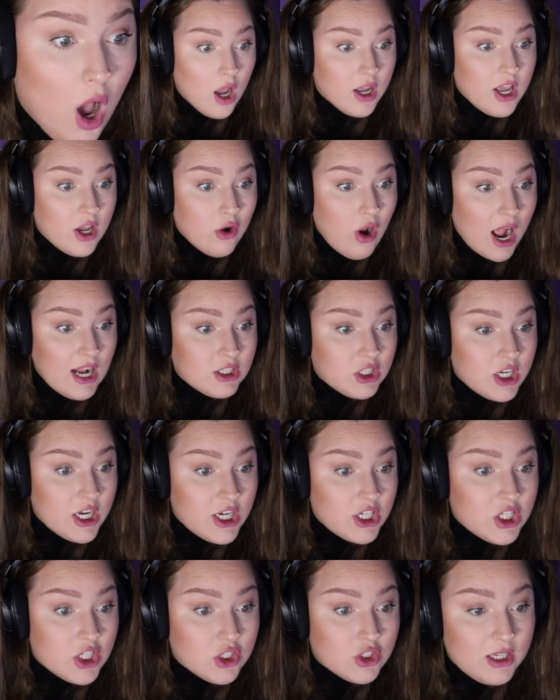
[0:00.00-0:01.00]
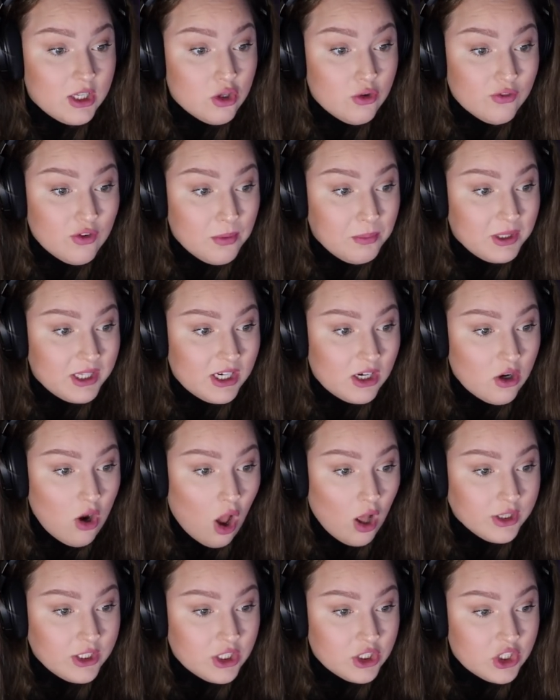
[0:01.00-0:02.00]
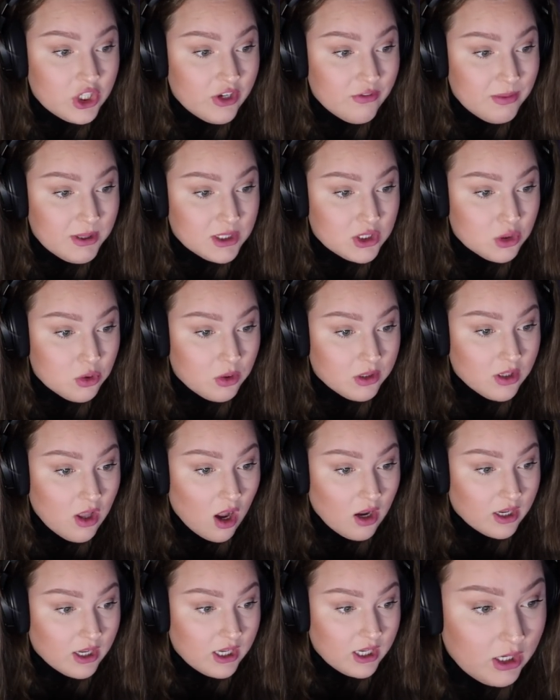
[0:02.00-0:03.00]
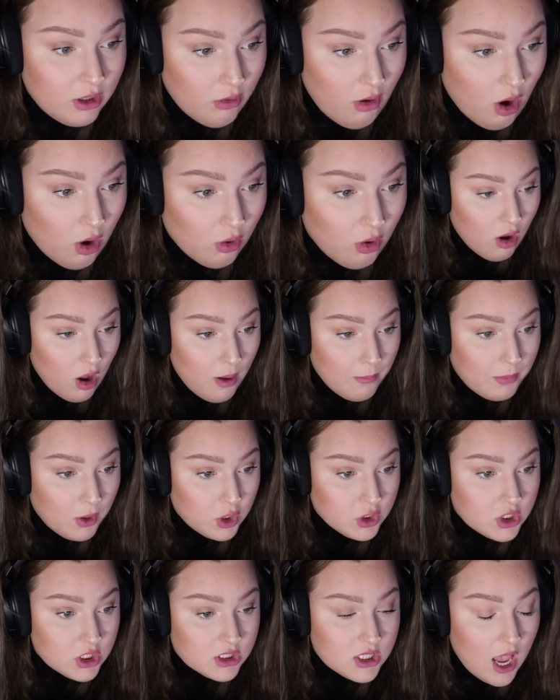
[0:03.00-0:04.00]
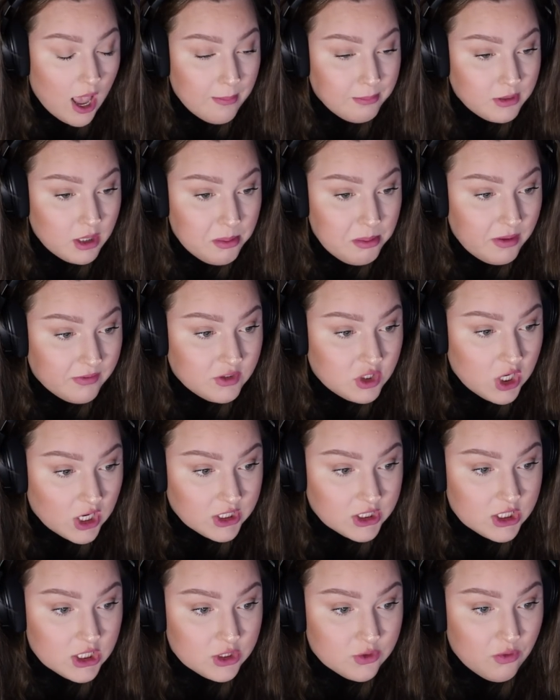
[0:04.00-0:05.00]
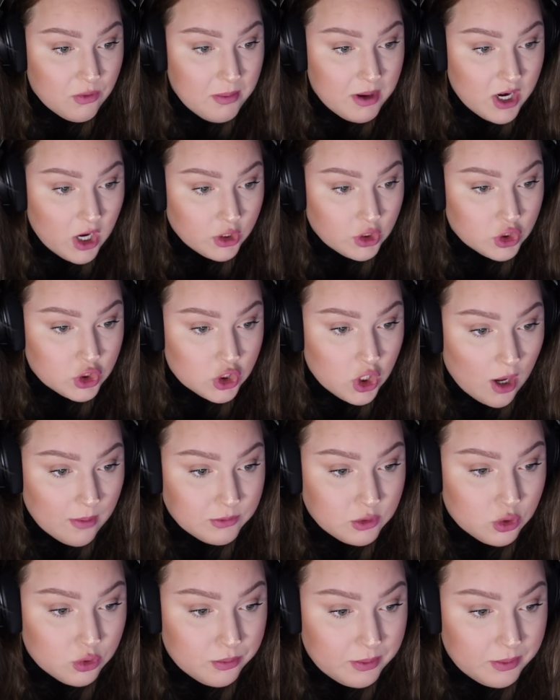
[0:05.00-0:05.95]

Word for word: Congratulations! You've completed all the achievements to unlock Hero. Purchase Emblem of Justice from another shop to